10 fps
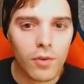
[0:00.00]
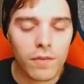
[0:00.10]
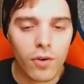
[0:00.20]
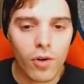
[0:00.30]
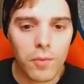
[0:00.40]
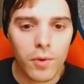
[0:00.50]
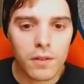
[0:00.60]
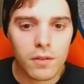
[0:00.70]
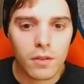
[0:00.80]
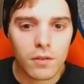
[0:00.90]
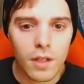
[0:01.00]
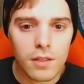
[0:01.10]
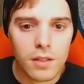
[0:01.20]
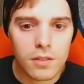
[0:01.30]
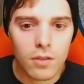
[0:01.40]
rid of Cramorant, so
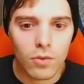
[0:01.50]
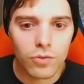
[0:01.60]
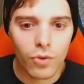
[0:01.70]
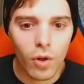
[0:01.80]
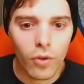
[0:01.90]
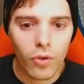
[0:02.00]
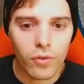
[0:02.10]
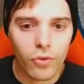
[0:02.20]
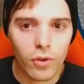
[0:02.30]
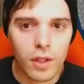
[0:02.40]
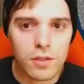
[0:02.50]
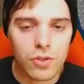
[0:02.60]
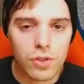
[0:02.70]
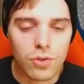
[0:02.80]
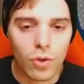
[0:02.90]
that's his own fault. So let's
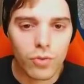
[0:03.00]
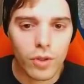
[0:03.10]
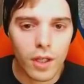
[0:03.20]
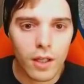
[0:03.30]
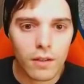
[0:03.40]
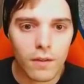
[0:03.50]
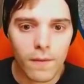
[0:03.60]
just go for that.